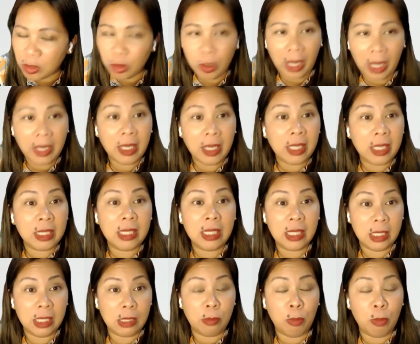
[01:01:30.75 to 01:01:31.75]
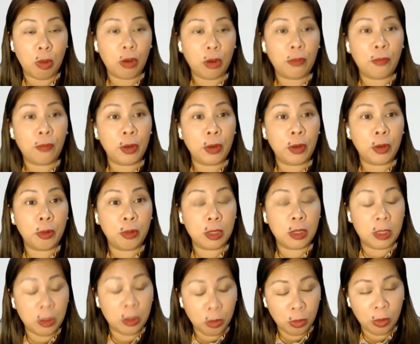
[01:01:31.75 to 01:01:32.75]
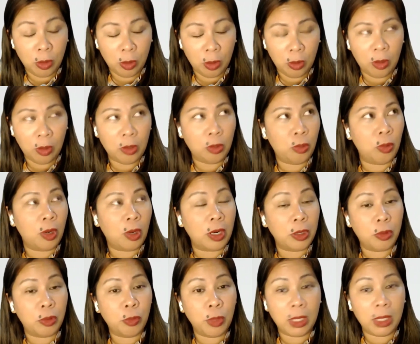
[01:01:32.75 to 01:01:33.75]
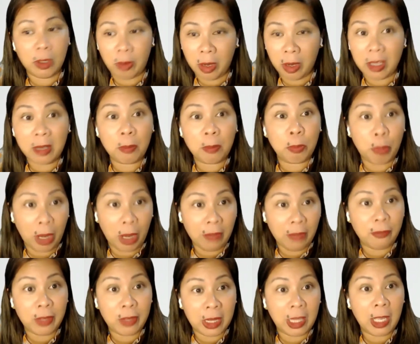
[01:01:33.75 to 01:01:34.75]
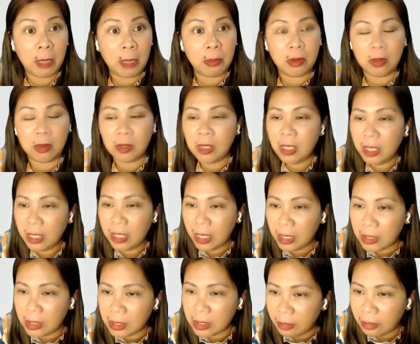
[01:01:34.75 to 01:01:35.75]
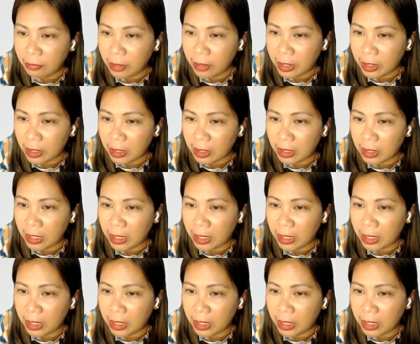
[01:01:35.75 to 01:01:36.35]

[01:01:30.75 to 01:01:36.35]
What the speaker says: so I guess this is more for those who are doing like private label and stuff like that.